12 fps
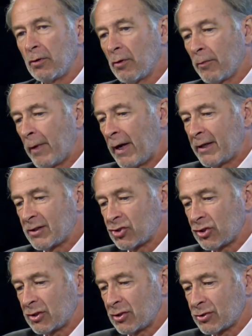you're
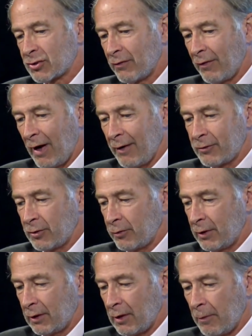managing to survive
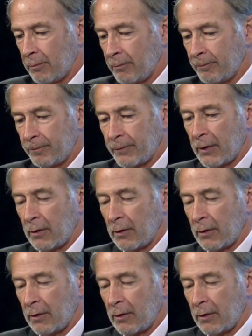doing um,